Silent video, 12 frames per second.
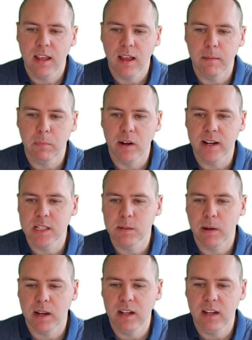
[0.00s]
And by
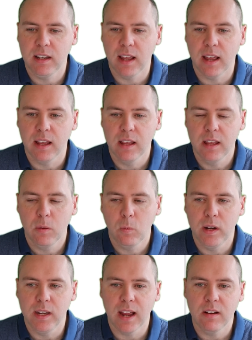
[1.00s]
expanding that,
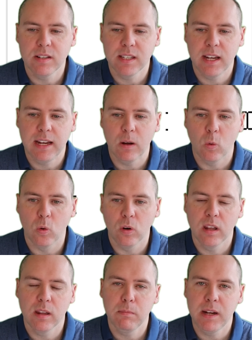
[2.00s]
we now see all
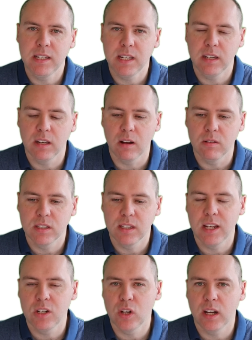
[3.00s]
of the meeting notes, the
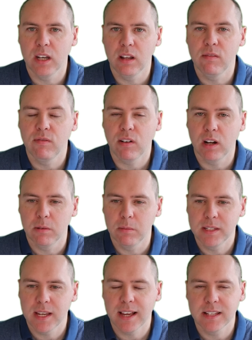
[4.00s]
agenda, and follow up
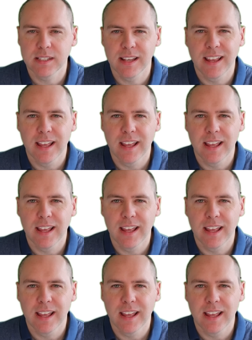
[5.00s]
tasks.